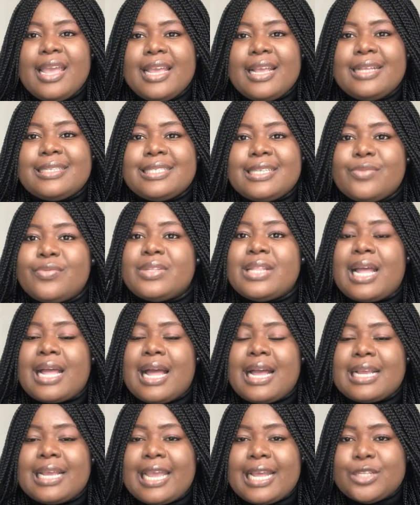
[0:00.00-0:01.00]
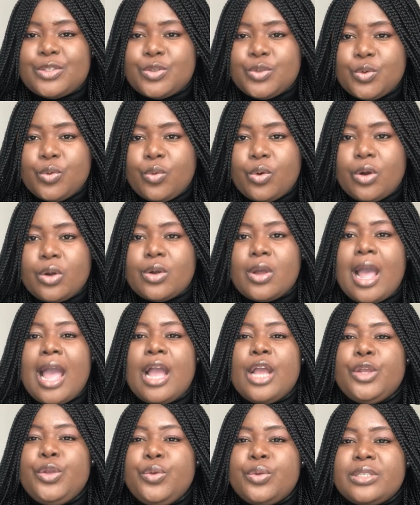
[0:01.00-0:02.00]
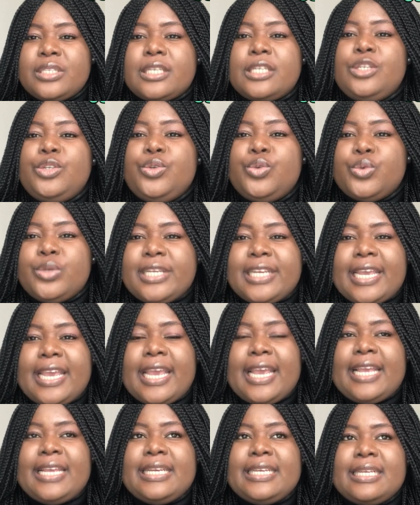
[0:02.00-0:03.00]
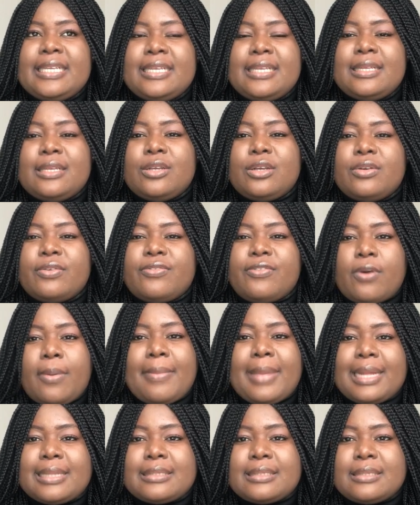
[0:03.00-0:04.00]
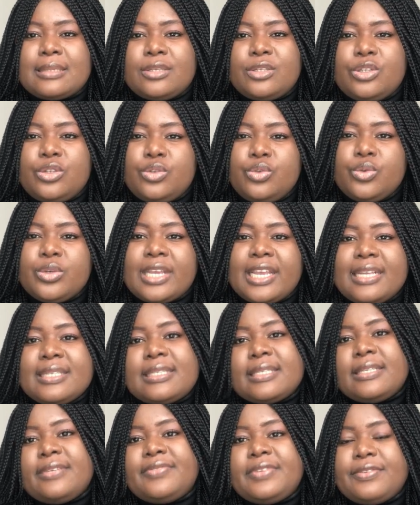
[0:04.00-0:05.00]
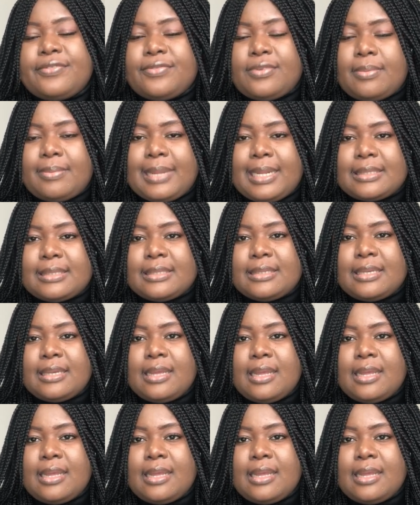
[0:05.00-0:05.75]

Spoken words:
a CV that can get you work using UK format, UK CV format.